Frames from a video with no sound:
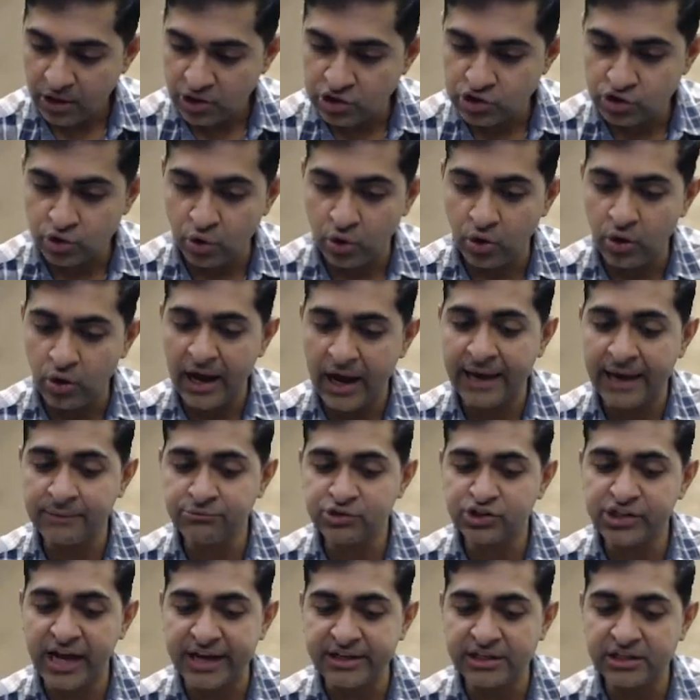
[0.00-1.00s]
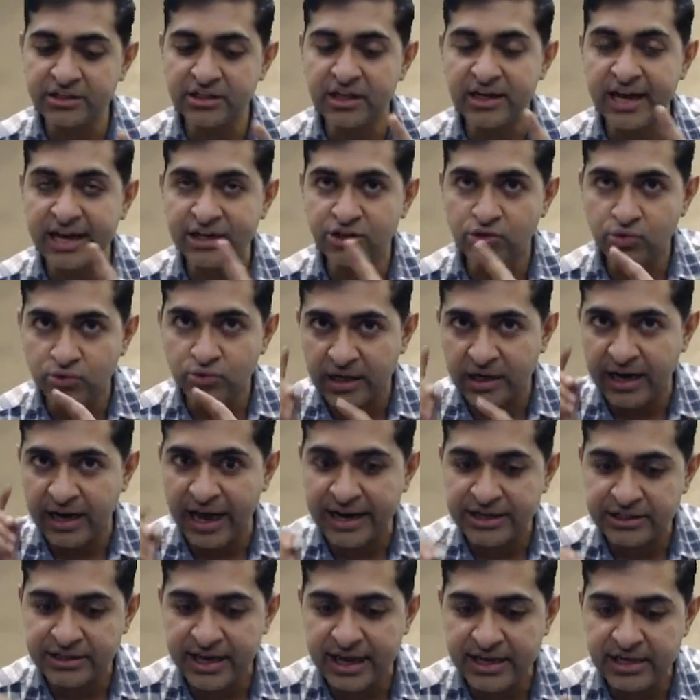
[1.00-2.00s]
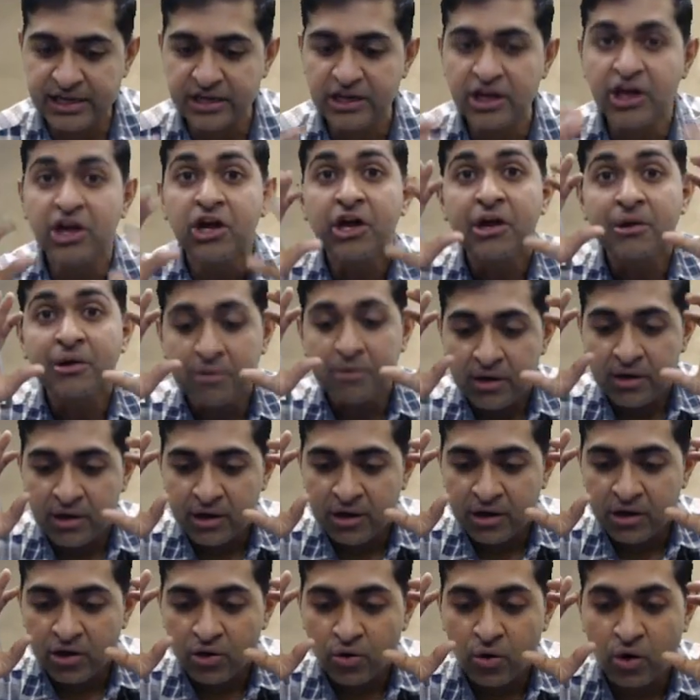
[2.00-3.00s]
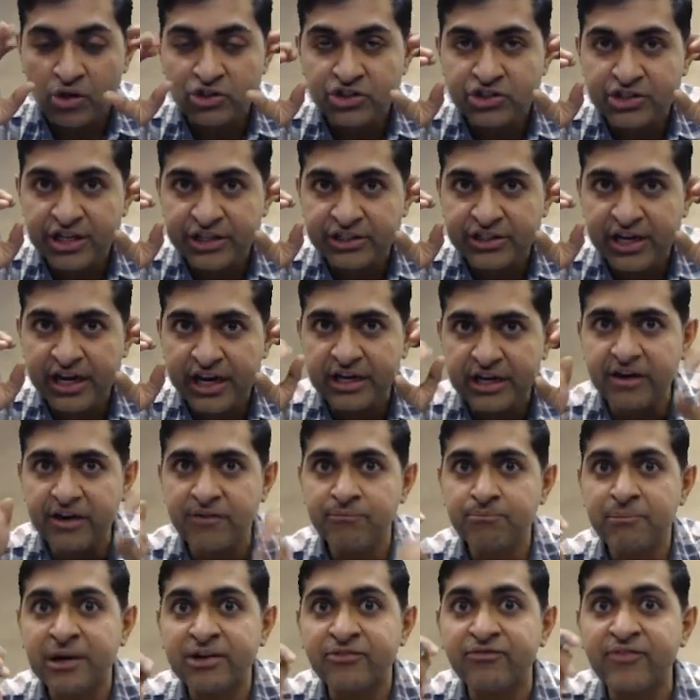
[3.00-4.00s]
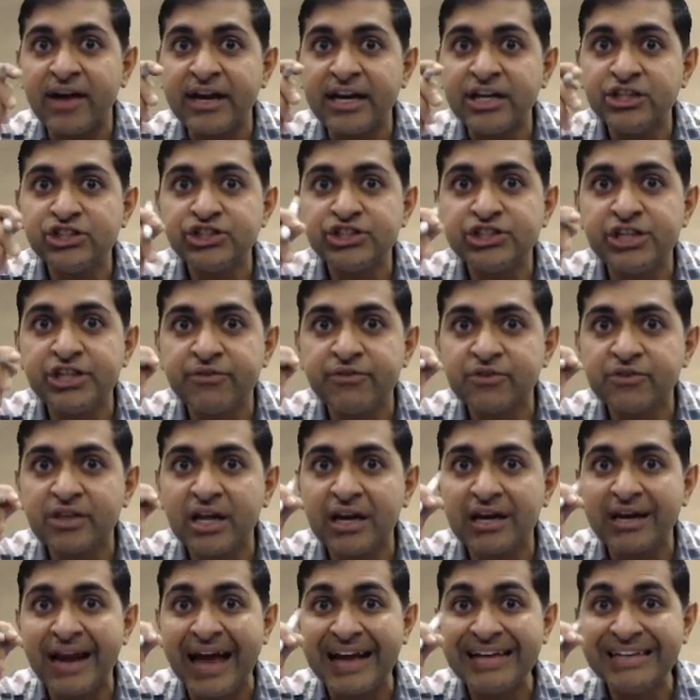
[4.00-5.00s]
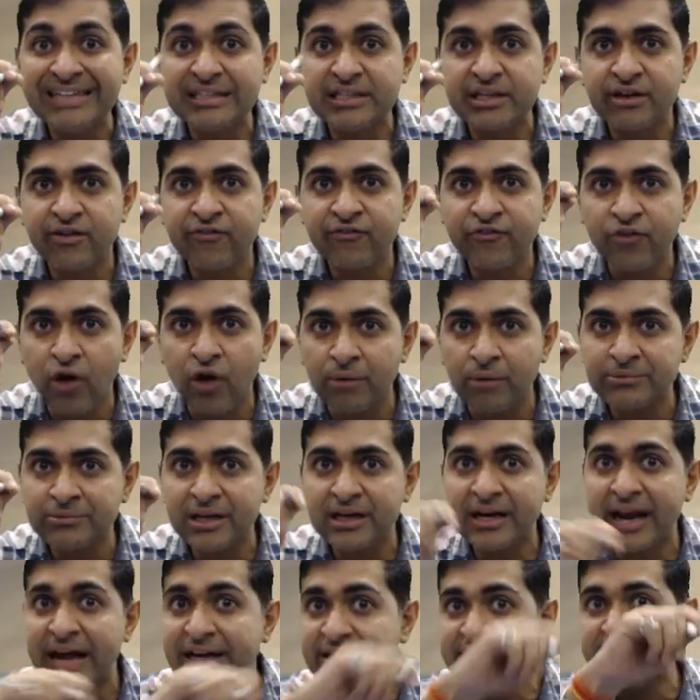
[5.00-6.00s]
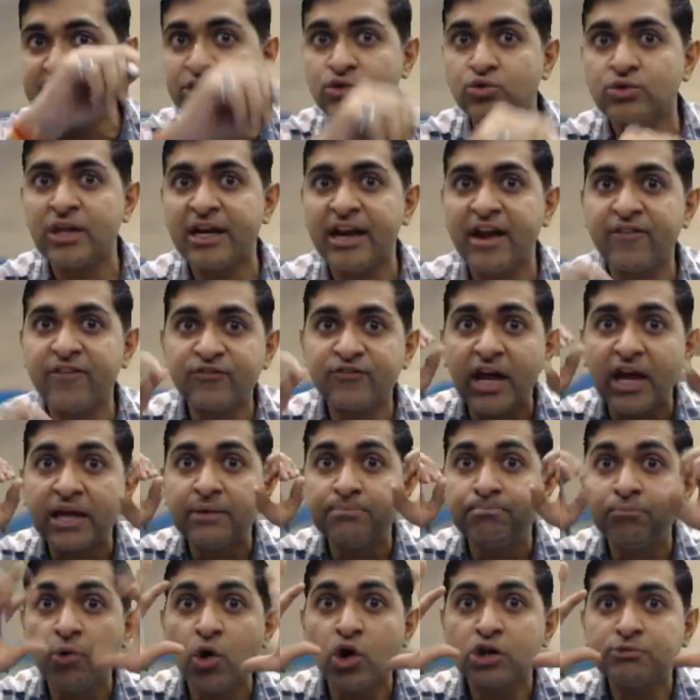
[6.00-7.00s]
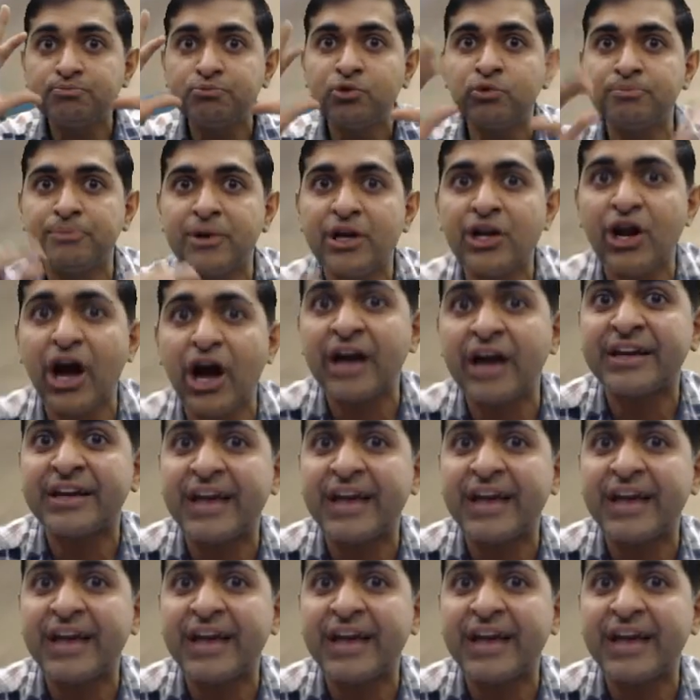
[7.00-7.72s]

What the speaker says: So I am shining the light to the right eye, constricted, but when I shift the light from the right eye to the left eye, both pupil are